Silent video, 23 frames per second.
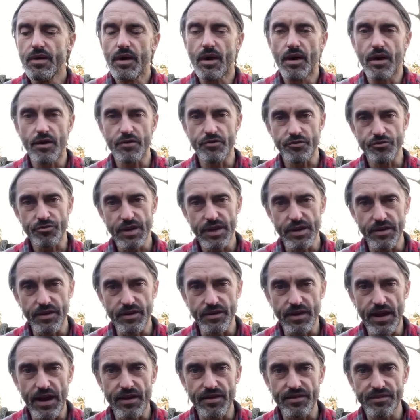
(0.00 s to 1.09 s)
are
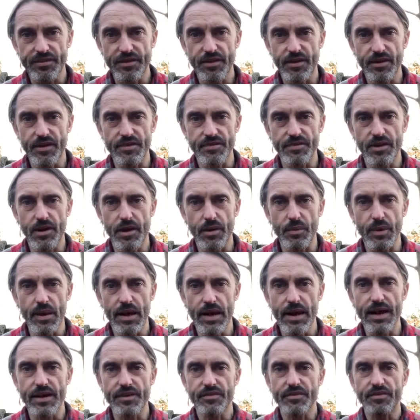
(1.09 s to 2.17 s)
triggered at a certain time
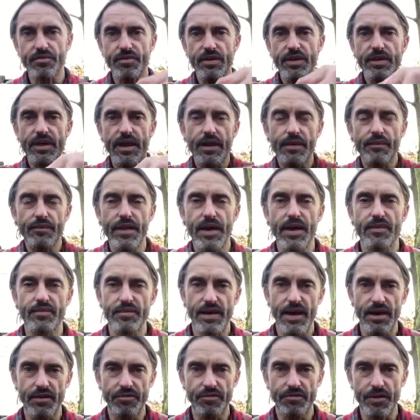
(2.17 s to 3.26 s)
collectively, that, that,
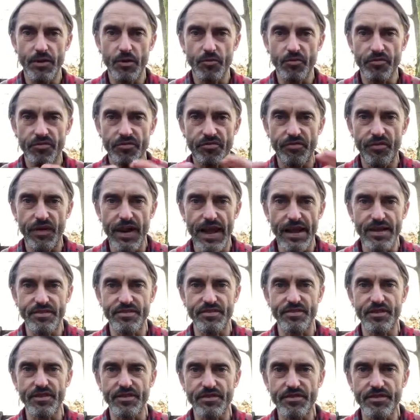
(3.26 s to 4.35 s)
that field
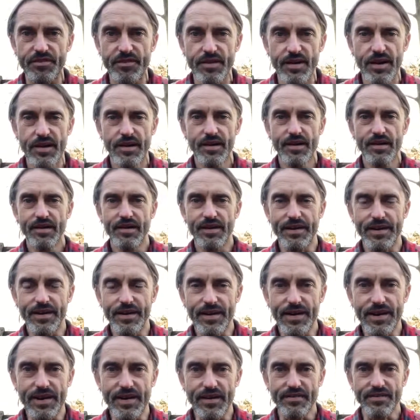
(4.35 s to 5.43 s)
flexes, it,
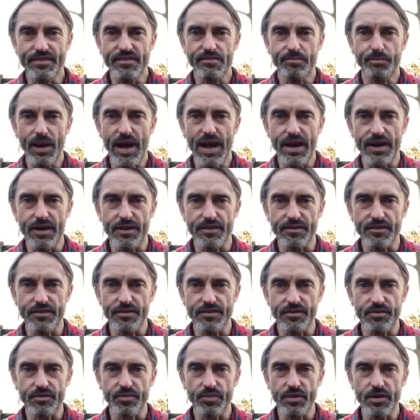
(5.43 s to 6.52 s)
it
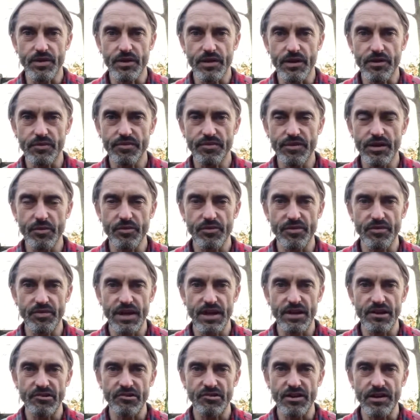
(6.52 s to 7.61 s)
expands, you know, fields of
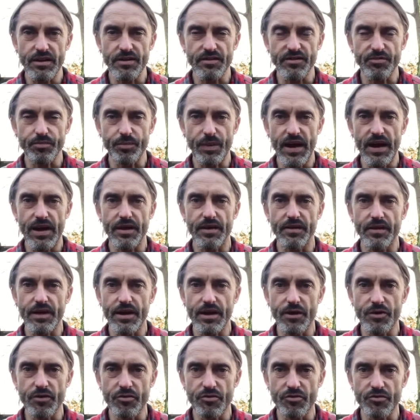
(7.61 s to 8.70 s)
energy expand, they
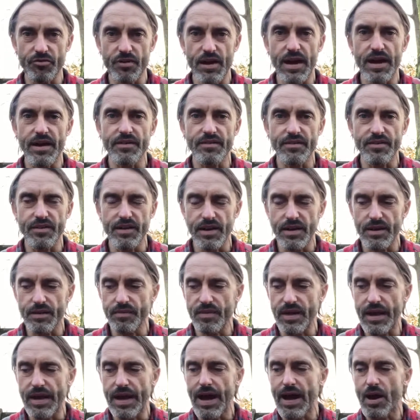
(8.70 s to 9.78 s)
contract, they,
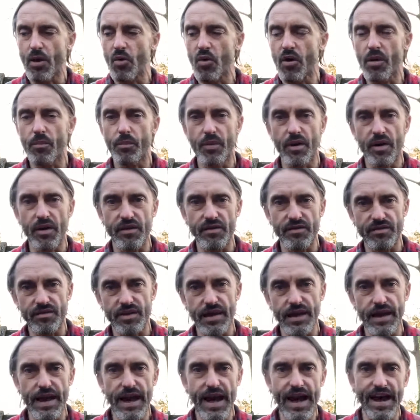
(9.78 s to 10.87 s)
they alchemize, they
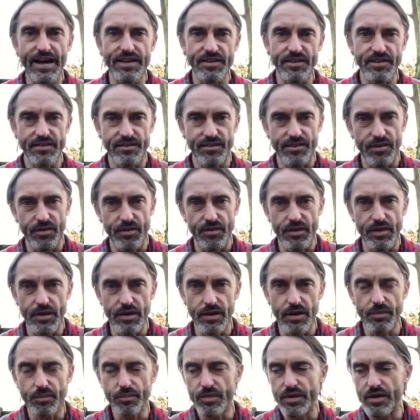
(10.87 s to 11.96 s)
get added to, they're
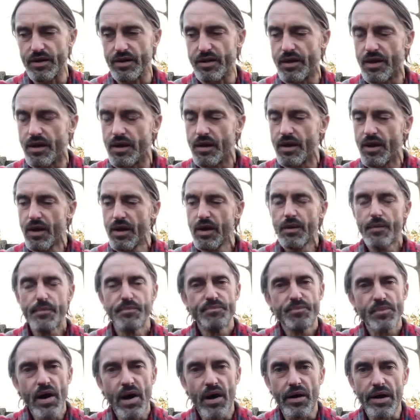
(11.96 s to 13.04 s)
like, they're like
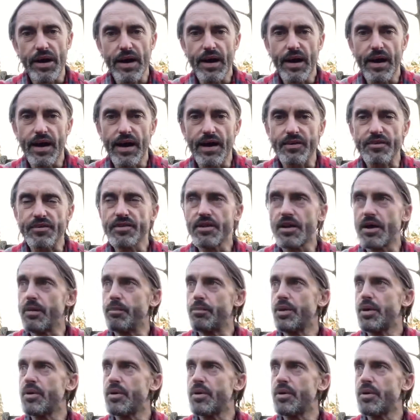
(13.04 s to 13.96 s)
eye clouds, like